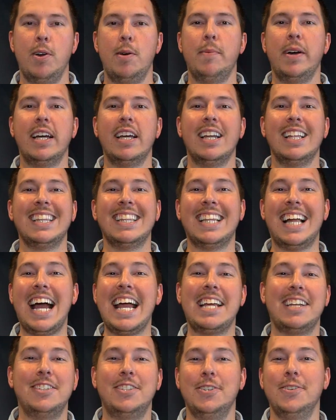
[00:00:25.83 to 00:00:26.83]
am I gonna
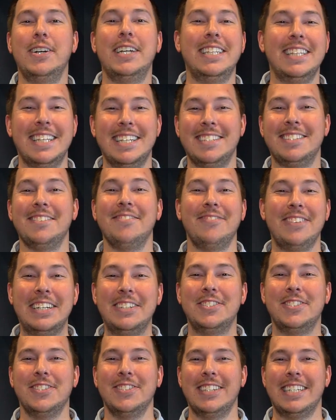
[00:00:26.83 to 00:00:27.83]
like doing this
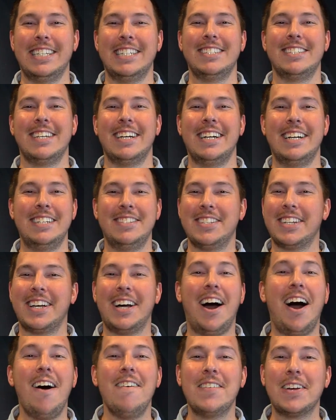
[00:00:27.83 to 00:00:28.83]
eventually is a
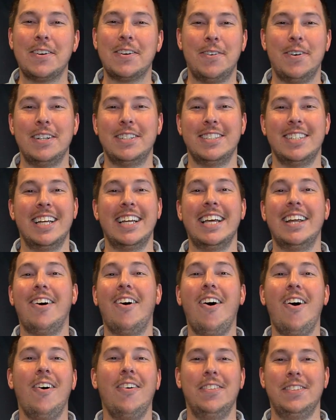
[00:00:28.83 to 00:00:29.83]
common question I get
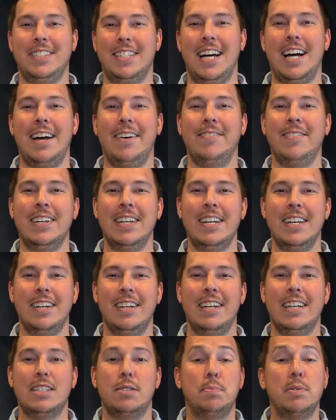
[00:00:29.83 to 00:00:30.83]
all the time,
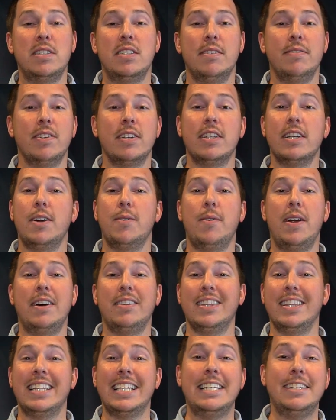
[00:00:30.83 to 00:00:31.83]
specifically
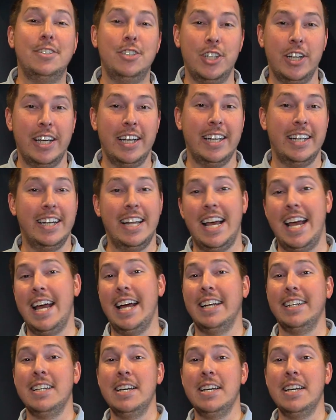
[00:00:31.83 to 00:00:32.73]
around lead gen and